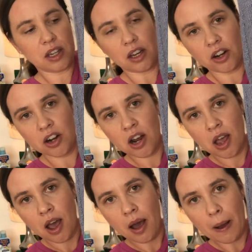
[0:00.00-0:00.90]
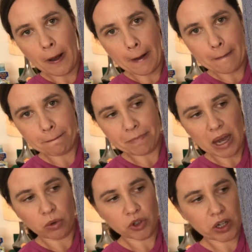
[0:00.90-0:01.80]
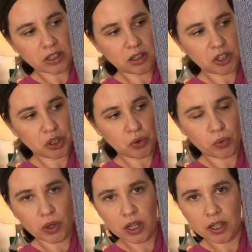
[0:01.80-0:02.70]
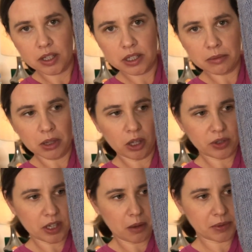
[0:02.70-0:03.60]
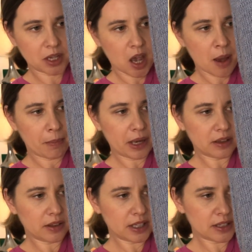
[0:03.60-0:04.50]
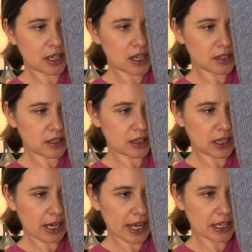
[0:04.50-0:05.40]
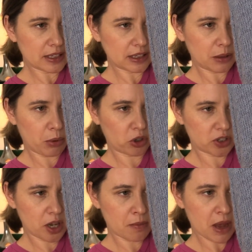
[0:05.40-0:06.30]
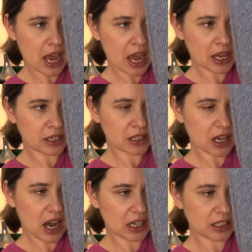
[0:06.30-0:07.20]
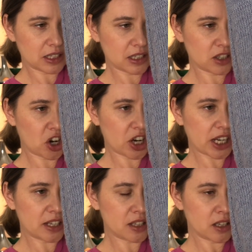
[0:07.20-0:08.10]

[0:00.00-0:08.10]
here. I will try to do some close-ups. But this is the lace at the bottom, and I started